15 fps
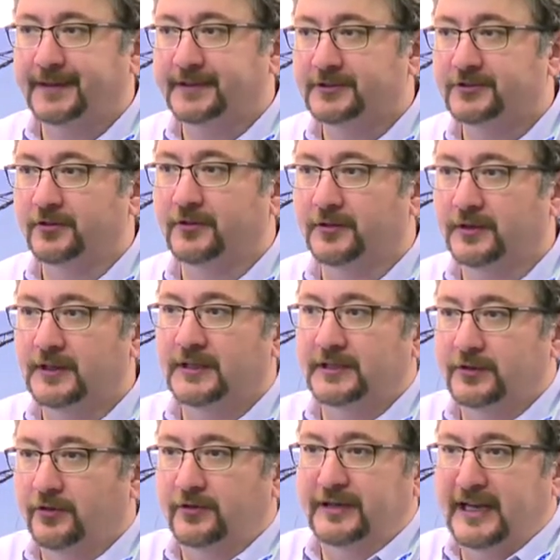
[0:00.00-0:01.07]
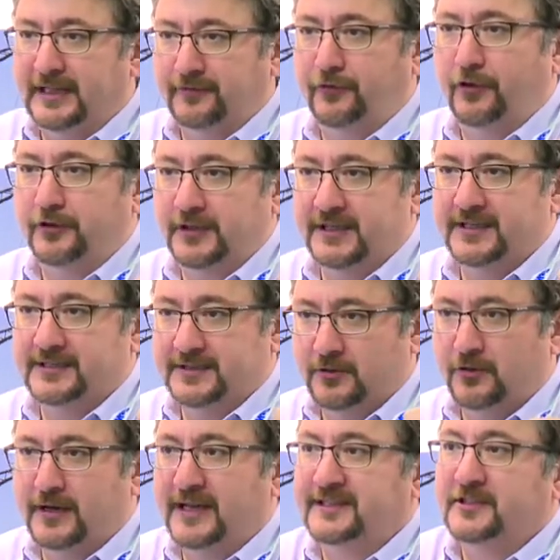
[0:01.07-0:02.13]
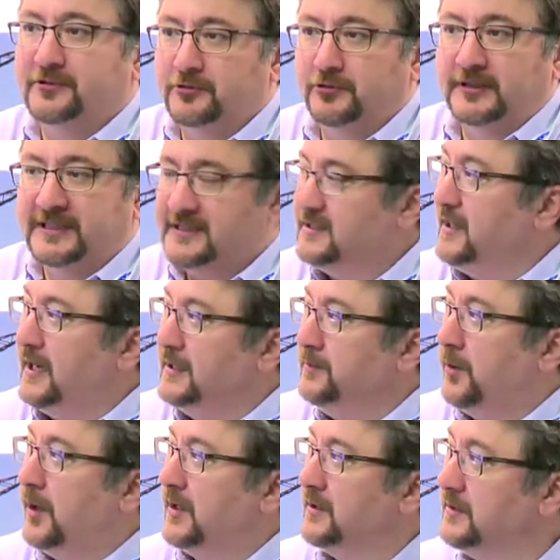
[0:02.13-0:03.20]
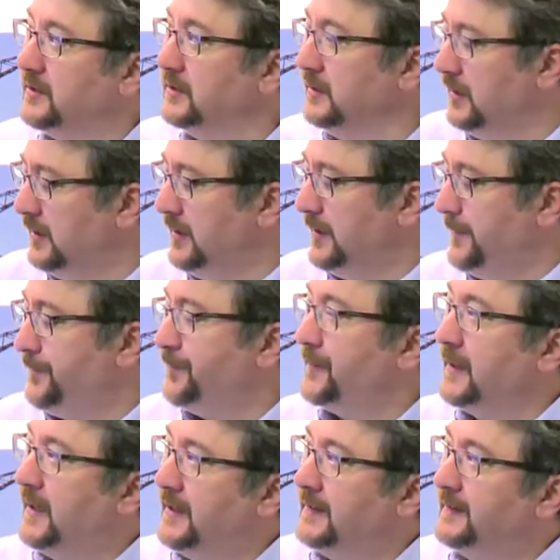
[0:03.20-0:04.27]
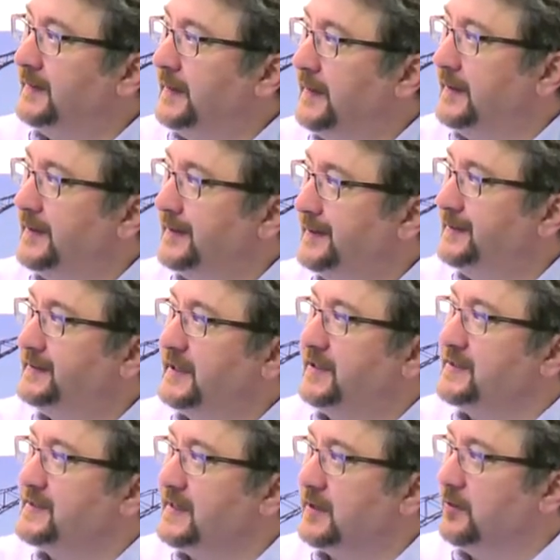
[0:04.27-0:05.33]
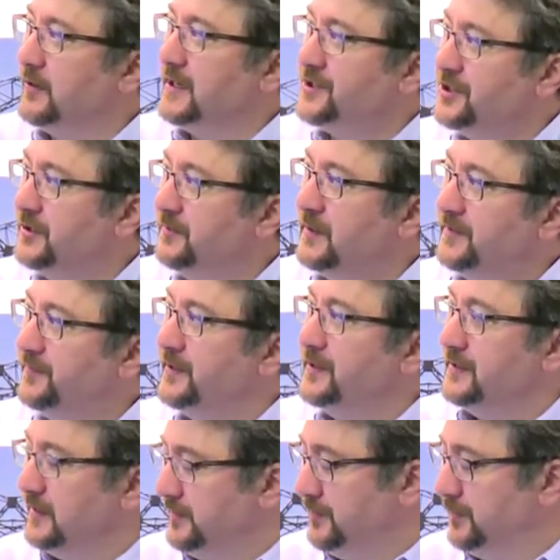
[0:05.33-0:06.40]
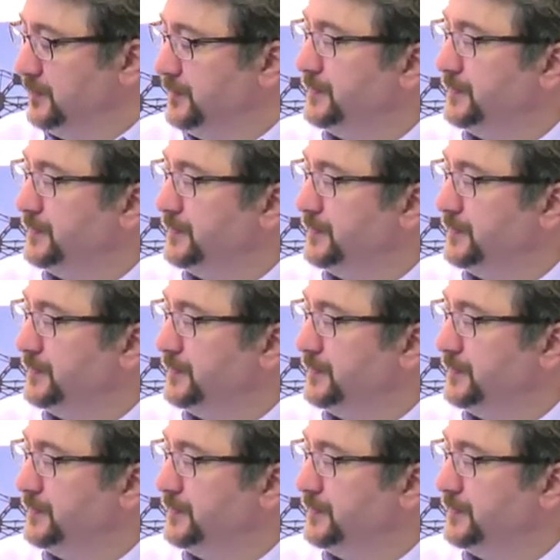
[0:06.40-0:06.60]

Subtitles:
So your network is connected to this line model, and there is a connection between the two.